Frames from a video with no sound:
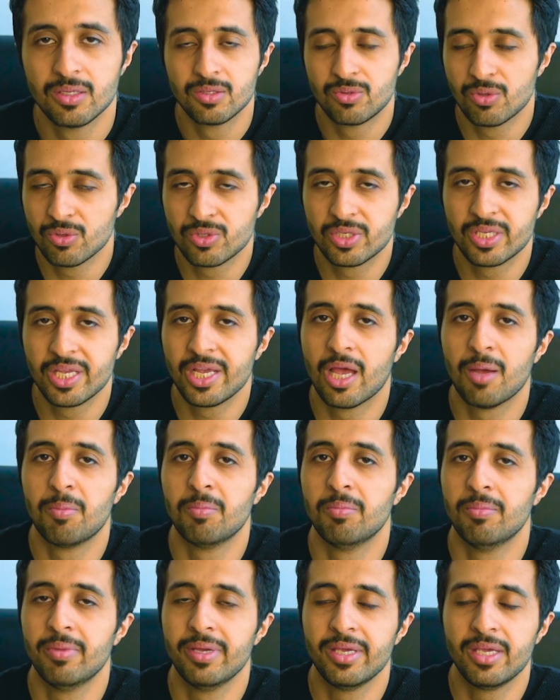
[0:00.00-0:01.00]
Don't say
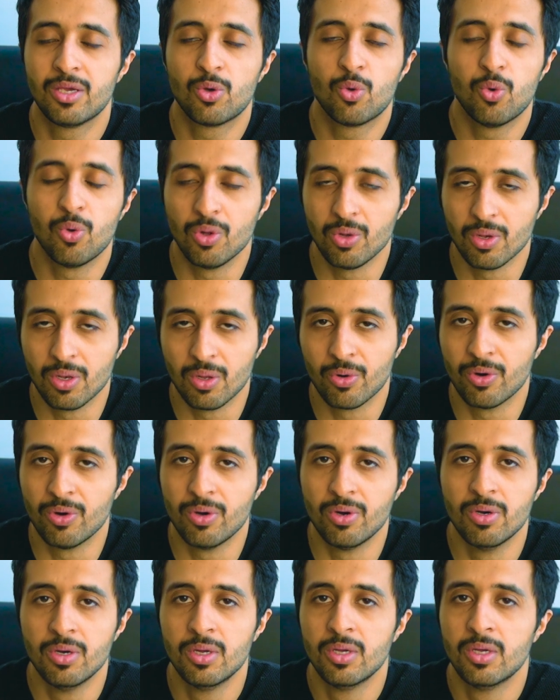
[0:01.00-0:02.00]
I'm equal
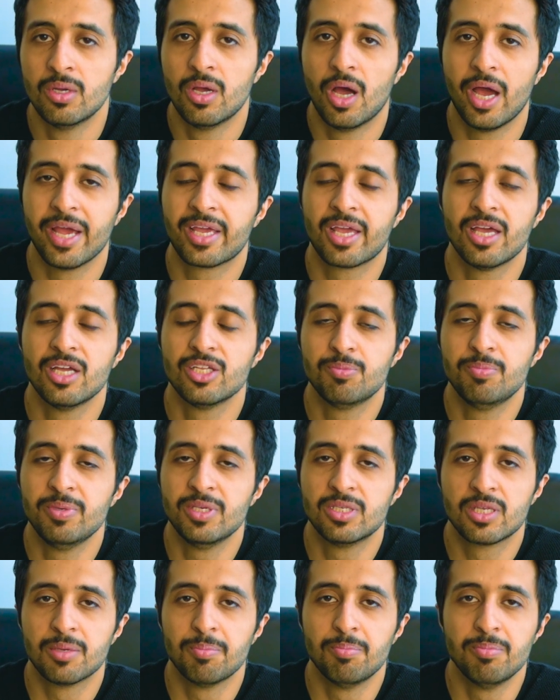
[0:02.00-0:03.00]
or I can't be
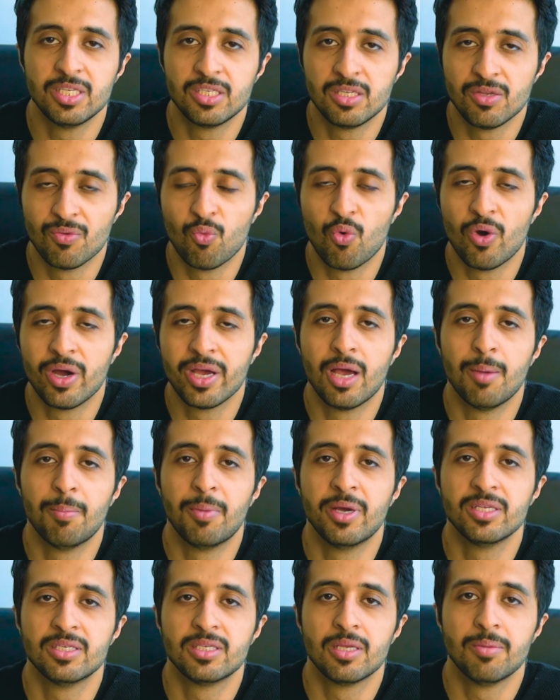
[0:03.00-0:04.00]
submissive. Why am
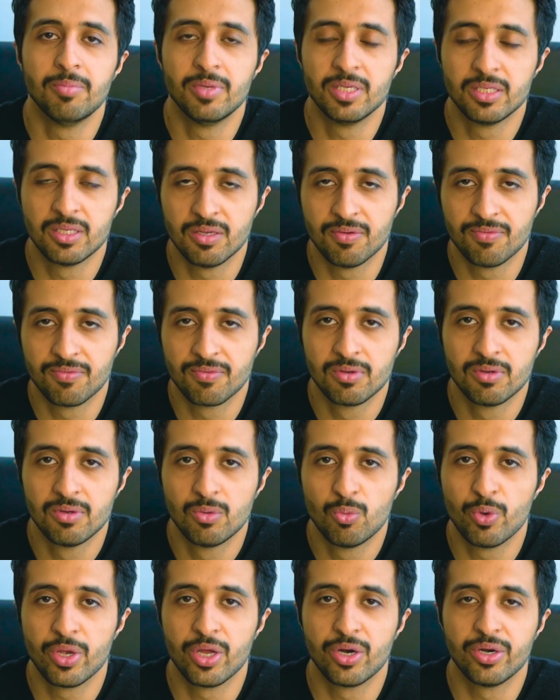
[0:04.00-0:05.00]
I submissive?
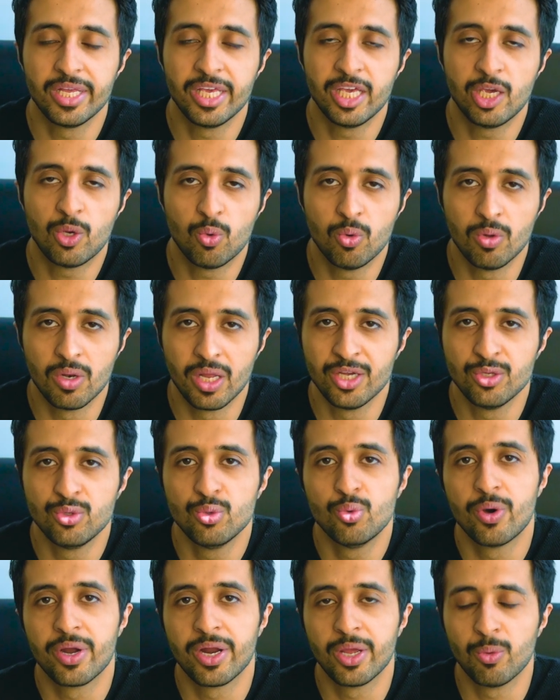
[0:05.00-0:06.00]
We are equal. I do
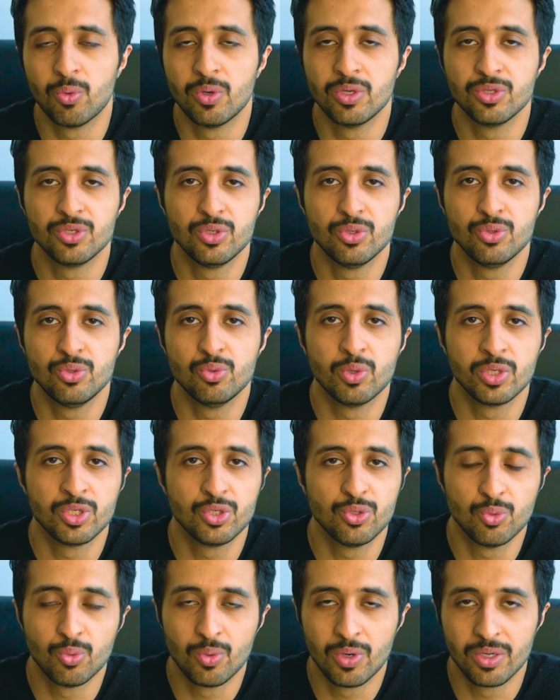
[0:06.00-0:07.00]
what I want, you do what
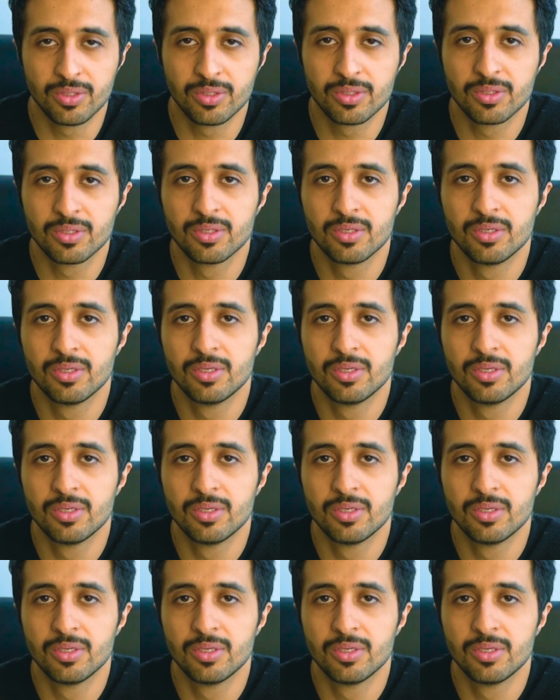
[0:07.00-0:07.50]
you want.